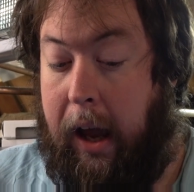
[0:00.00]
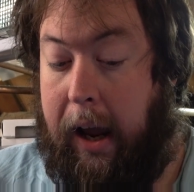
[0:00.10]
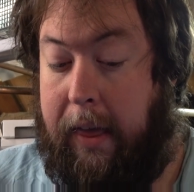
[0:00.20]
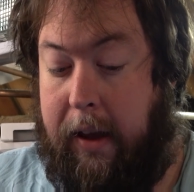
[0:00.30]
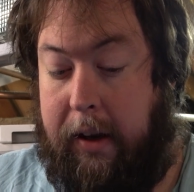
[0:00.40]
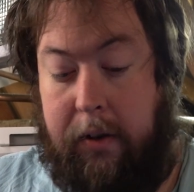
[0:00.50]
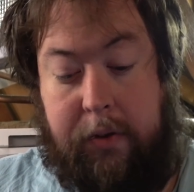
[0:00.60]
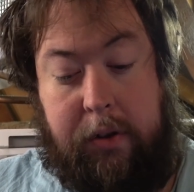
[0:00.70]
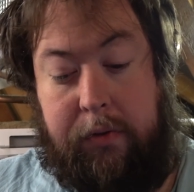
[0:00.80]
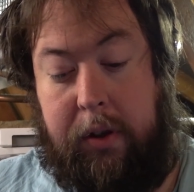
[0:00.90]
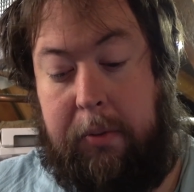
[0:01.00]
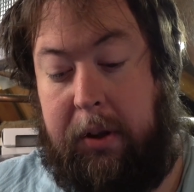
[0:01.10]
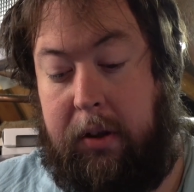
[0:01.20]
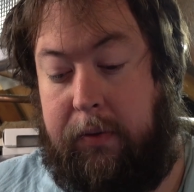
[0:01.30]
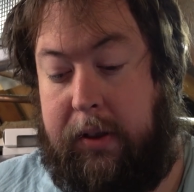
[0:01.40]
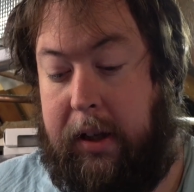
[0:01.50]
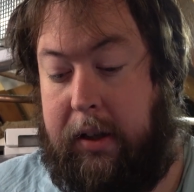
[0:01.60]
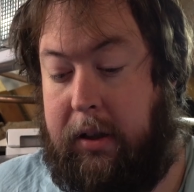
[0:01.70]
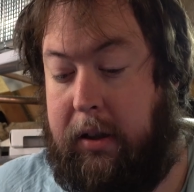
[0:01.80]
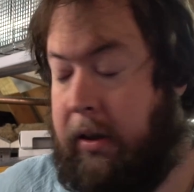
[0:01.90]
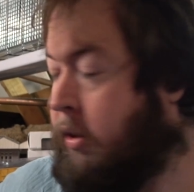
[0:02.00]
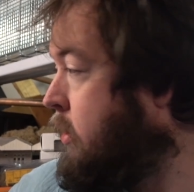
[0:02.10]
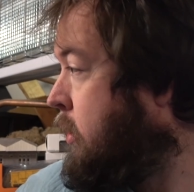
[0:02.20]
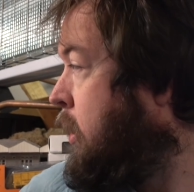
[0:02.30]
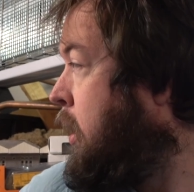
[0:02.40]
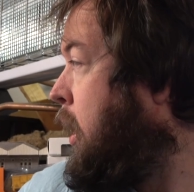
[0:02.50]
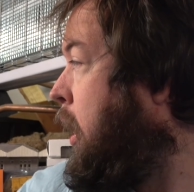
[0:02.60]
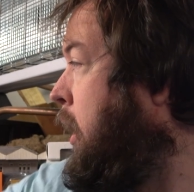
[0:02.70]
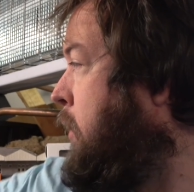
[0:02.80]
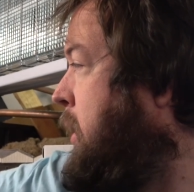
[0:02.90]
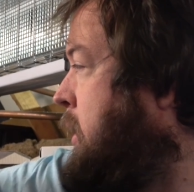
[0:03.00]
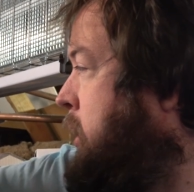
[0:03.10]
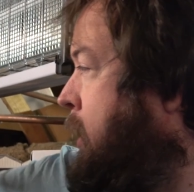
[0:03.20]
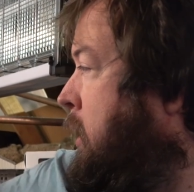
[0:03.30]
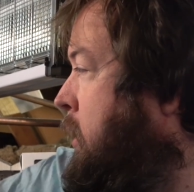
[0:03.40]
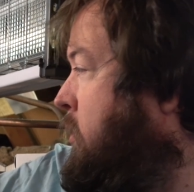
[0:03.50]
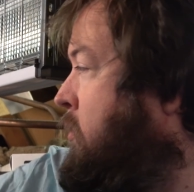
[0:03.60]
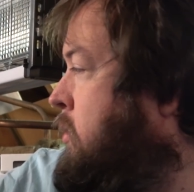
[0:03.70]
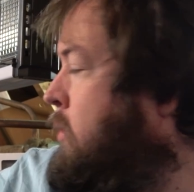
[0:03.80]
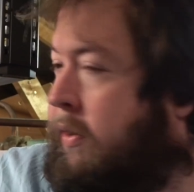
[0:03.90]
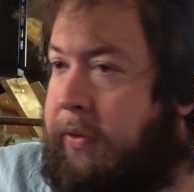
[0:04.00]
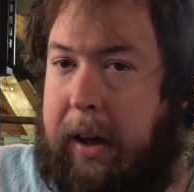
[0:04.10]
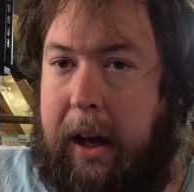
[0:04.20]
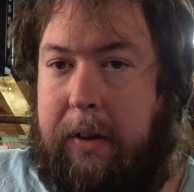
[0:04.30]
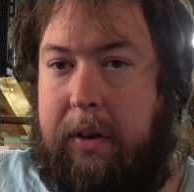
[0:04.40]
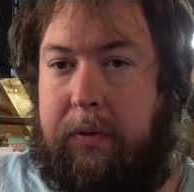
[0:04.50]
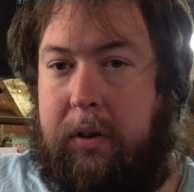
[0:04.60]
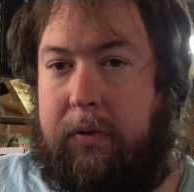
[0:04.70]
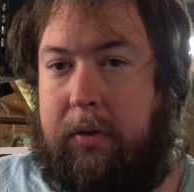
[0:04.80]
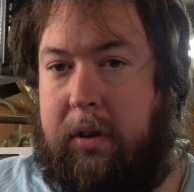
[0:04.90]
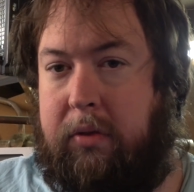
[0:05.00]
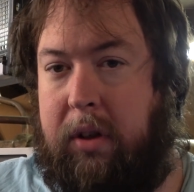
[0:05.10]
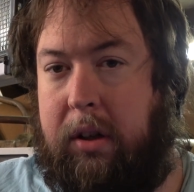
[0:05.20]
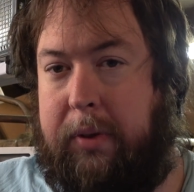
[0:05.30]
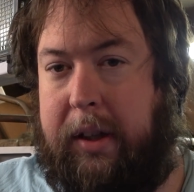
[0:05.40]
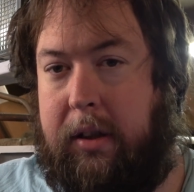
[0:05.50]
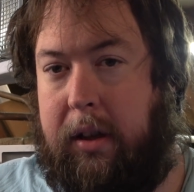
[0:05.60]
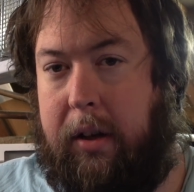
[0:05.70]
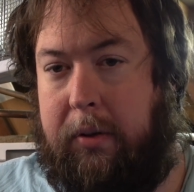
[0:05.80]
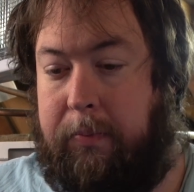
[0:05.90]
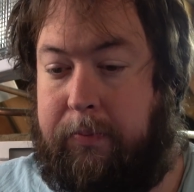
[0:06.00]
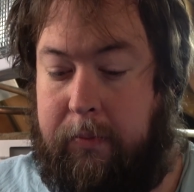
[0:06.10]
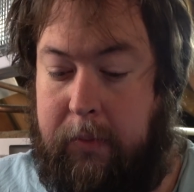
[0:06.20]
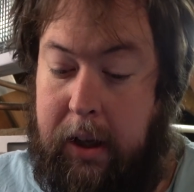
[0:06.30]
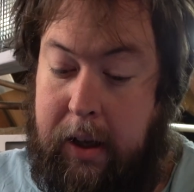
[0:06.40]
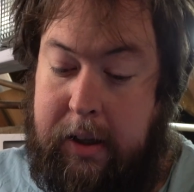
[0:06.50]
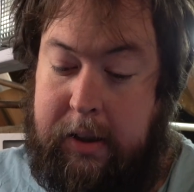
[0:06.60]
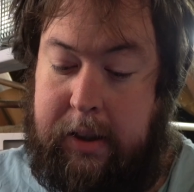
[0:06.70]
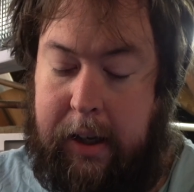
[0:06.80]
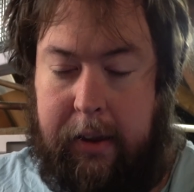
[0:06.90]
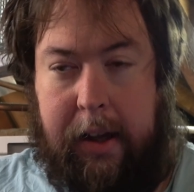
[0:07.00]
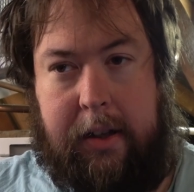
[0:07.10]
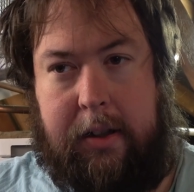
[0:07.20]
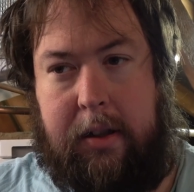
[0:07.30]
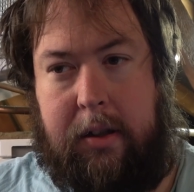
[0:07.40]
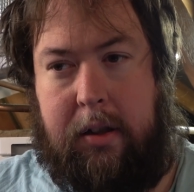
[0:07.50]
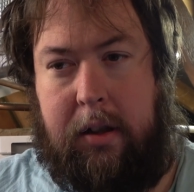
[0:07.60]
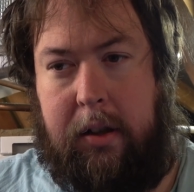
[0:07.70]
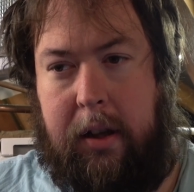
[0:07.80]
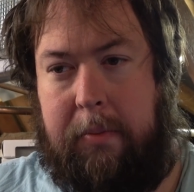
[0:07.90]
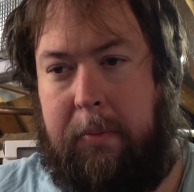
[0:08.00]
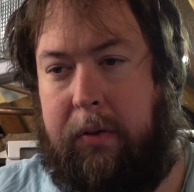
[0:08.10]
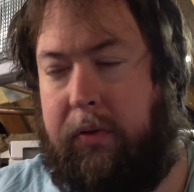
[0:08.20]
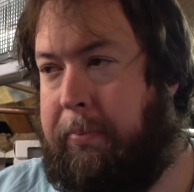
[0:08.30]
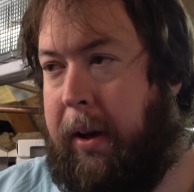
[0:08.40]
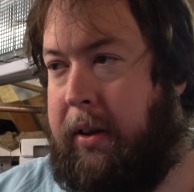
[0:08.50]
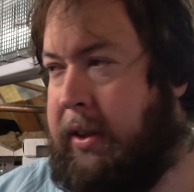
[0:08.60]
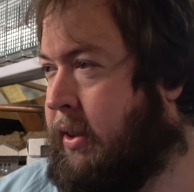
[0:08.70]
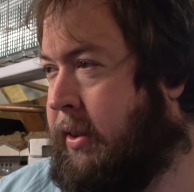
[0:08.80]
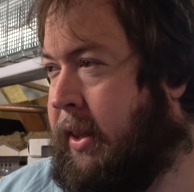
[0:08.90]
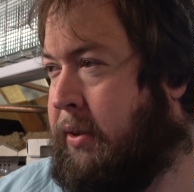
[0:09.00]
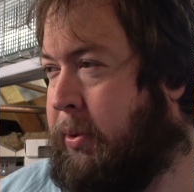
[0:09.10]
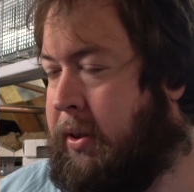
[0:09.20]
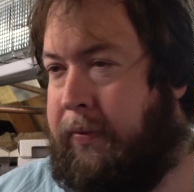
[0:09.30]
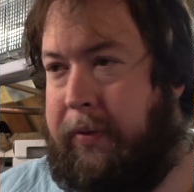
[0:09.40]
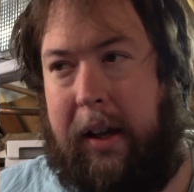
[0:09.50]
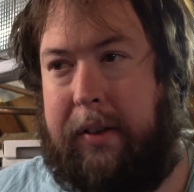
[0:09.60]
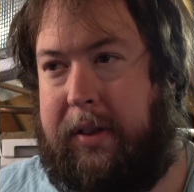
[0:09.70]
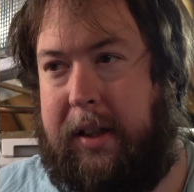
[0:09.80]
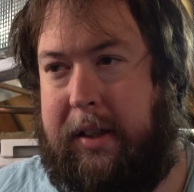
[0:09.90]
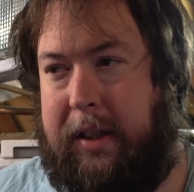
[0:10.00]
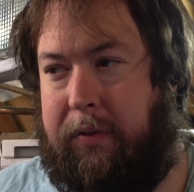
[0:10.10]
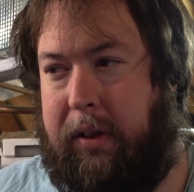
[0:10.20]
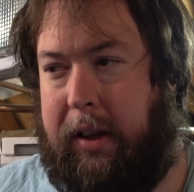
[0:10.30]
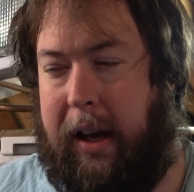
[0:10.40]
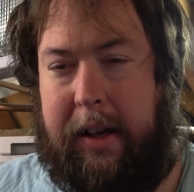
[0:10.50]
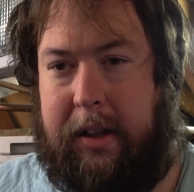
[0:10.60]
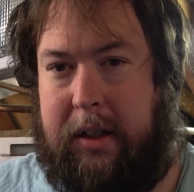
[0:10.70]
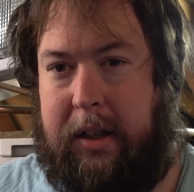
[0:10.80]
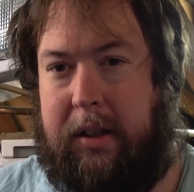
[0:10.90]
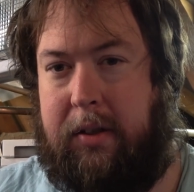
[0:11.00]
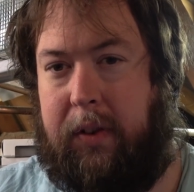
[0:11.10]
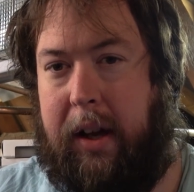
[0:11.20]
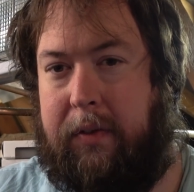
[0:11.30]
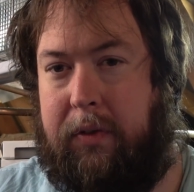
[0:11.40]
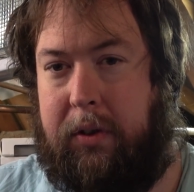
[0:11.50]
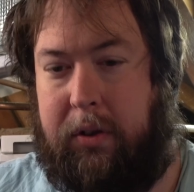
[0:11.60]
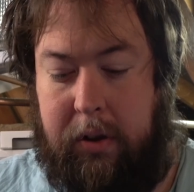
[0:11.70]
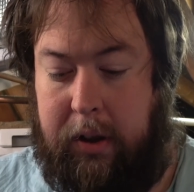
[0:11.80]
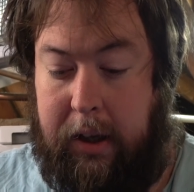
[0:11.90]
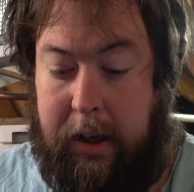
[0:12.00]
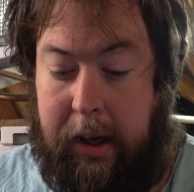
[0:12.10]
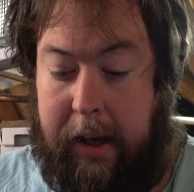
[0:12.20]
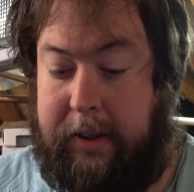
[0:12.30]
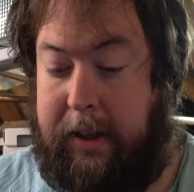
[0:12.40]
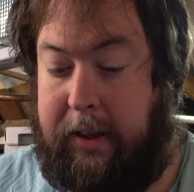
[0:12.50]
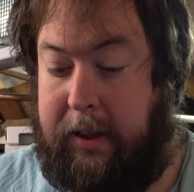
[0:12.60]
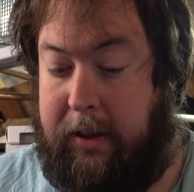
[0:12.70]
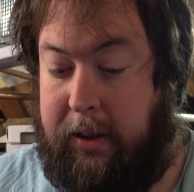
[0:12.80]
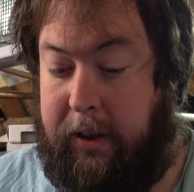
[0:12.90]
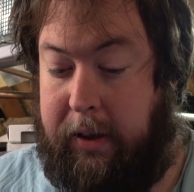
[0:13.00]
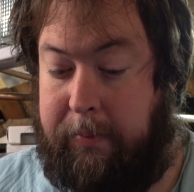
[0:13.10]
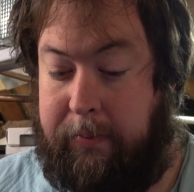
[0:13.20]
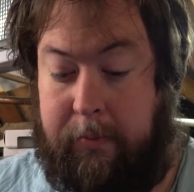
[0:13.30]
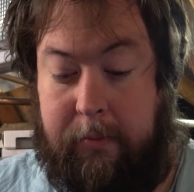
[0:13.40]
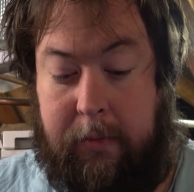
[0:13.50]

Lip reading: And then after a few more conversation, I went and drew out the area for the roadway to go. Sent that to him on the post. This was 5, 6, 7, 8 sheets of A4, and sent it to him.